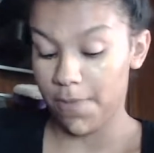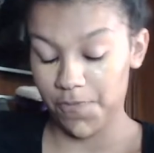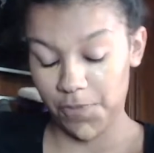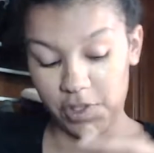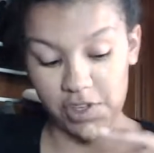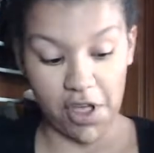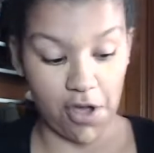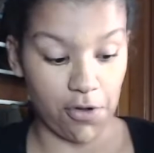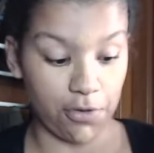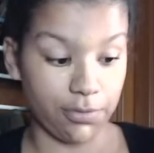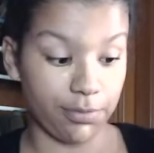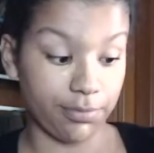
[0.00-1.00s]

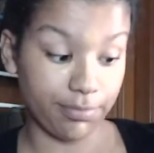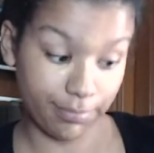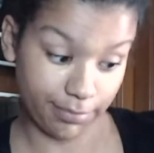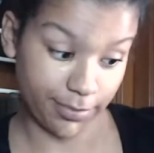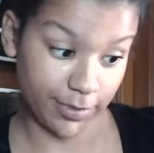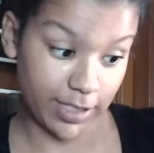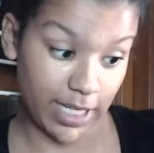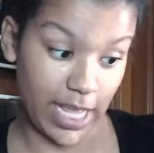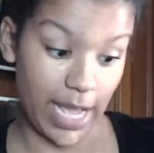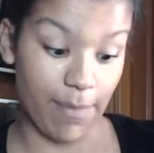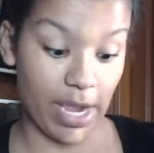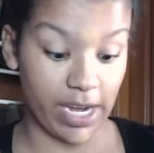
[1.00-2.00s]
So
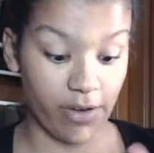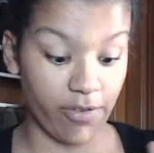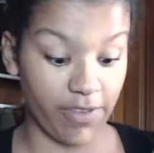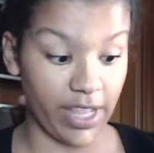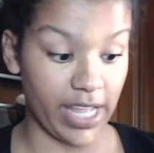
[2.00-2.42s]
I'm not going to reveal